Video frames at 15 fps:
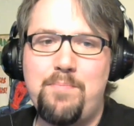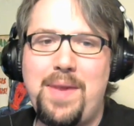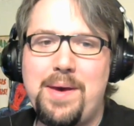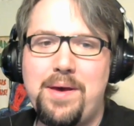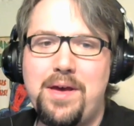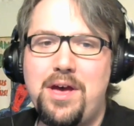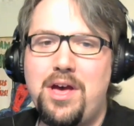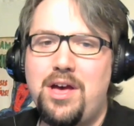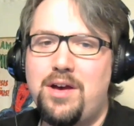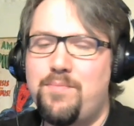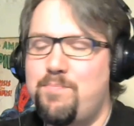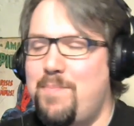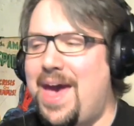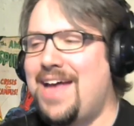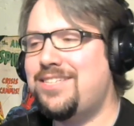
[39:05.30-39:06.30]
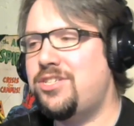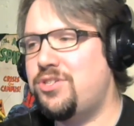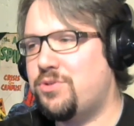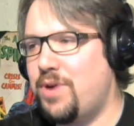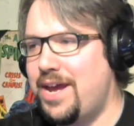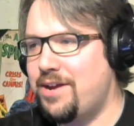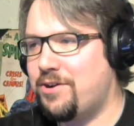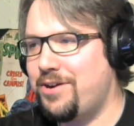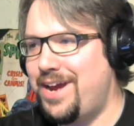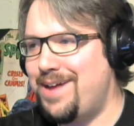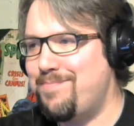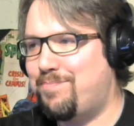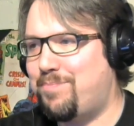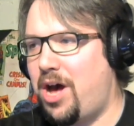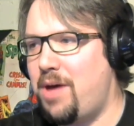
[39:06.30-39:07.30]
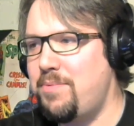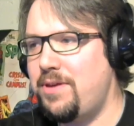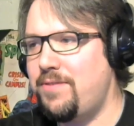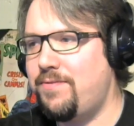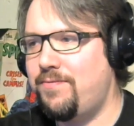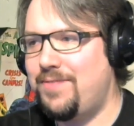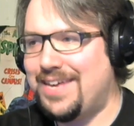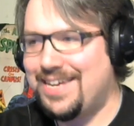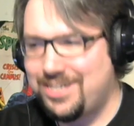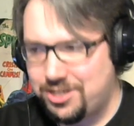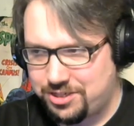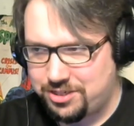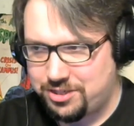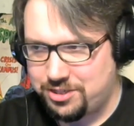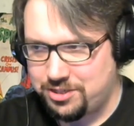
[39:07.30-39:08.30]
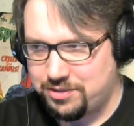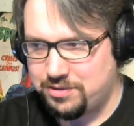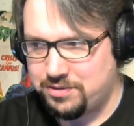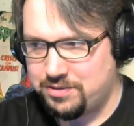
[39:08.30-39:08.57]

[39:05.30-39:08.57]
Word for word: Pretty great. Matt Stryker and Bobby Fish.